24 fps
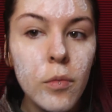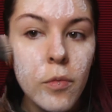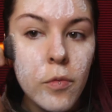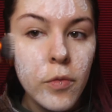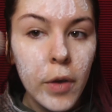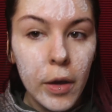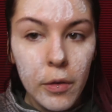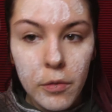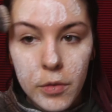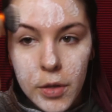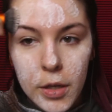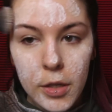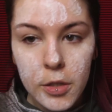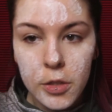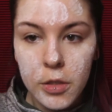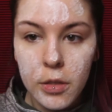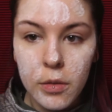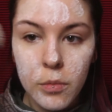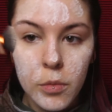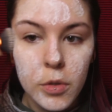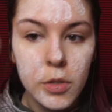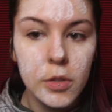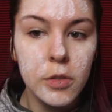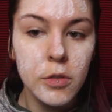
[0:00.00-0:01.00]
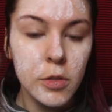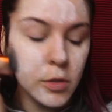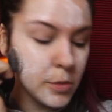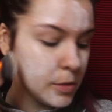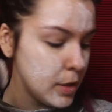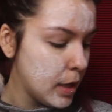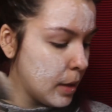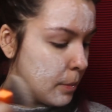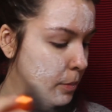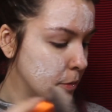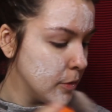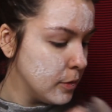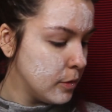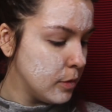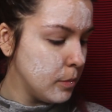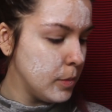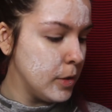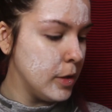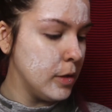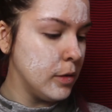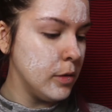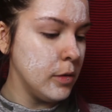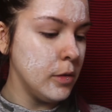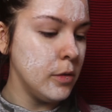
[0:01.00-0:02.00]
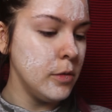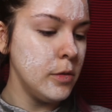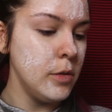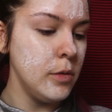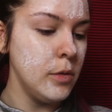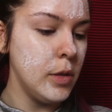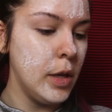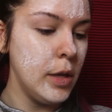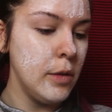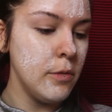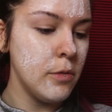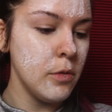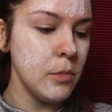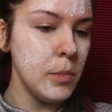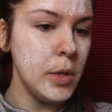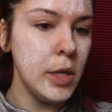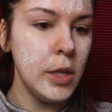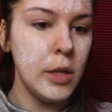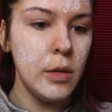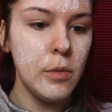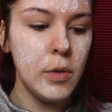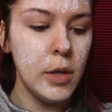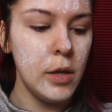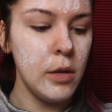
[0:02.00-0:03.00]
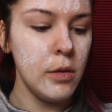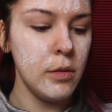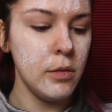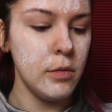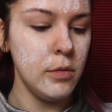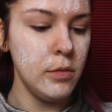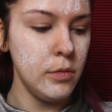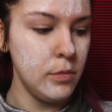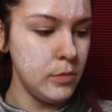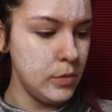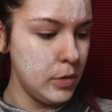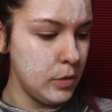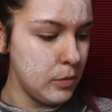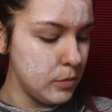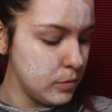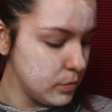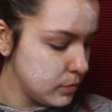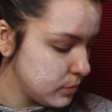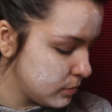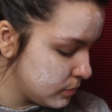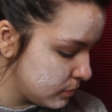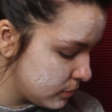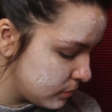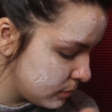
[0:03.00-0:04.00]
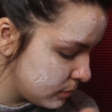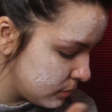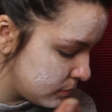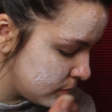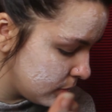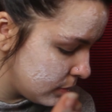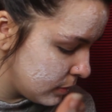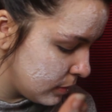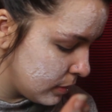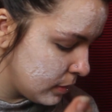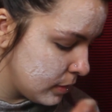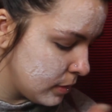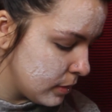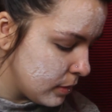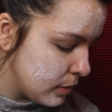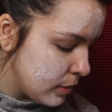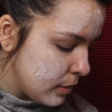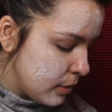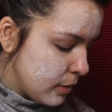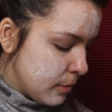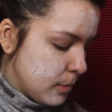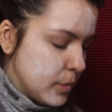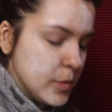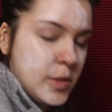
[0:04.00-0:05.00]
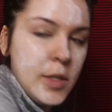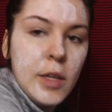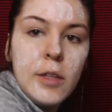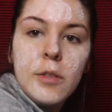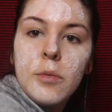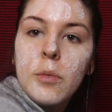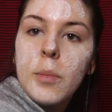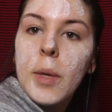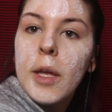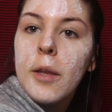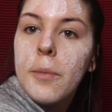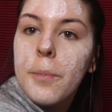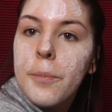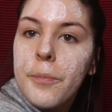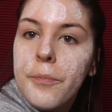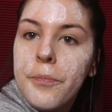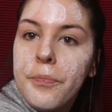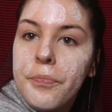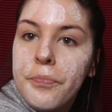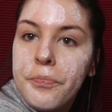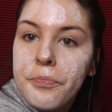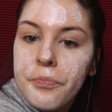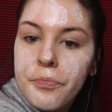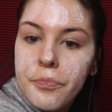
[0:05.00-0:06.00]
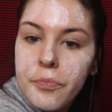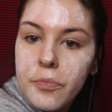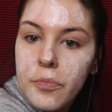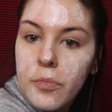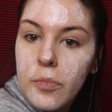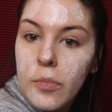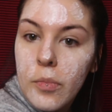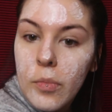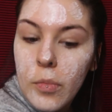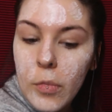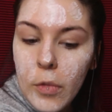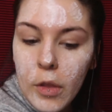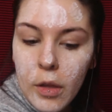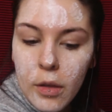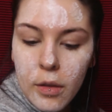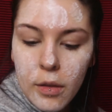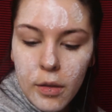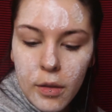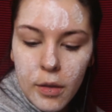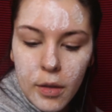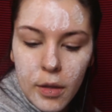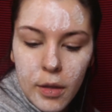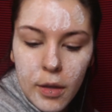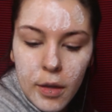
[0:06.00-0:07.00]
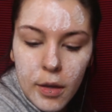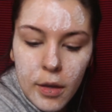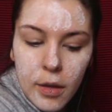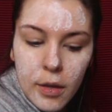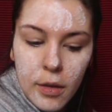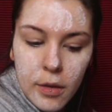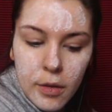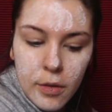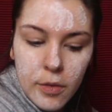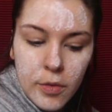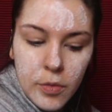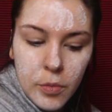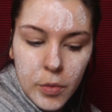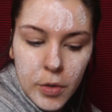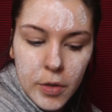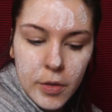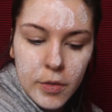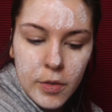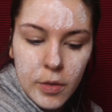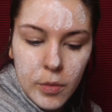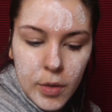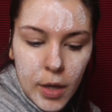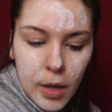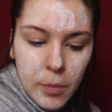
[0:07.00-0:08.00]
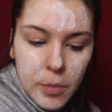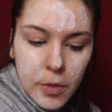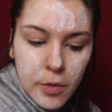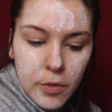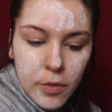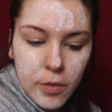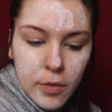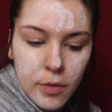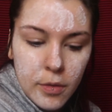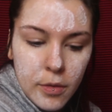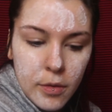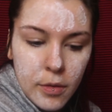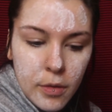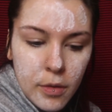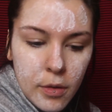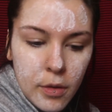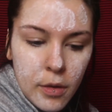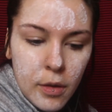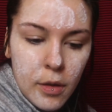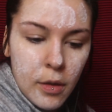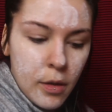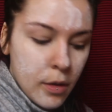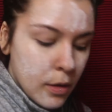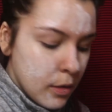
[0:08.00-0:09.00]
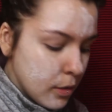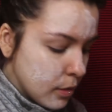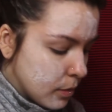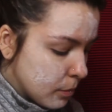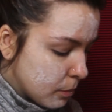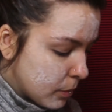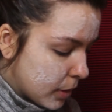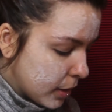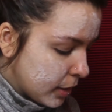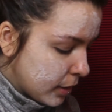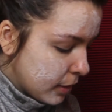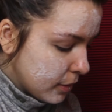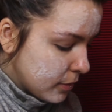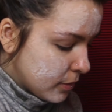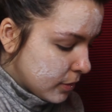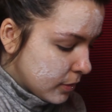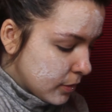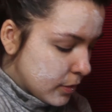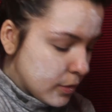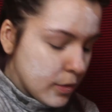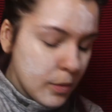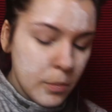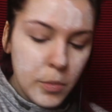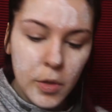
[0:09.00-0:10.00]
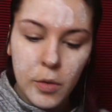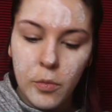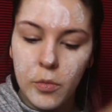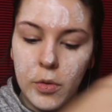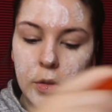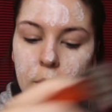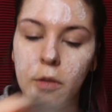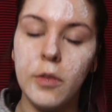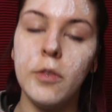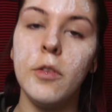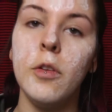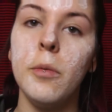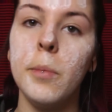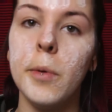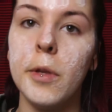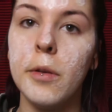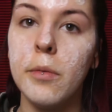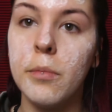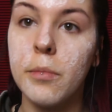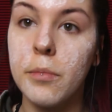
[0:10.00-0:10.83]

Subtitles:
foundation, which just happens to be a little too light for me anyway. Oh no, mistakes were made. And we're gonna see what happens. My guess is something really stupid.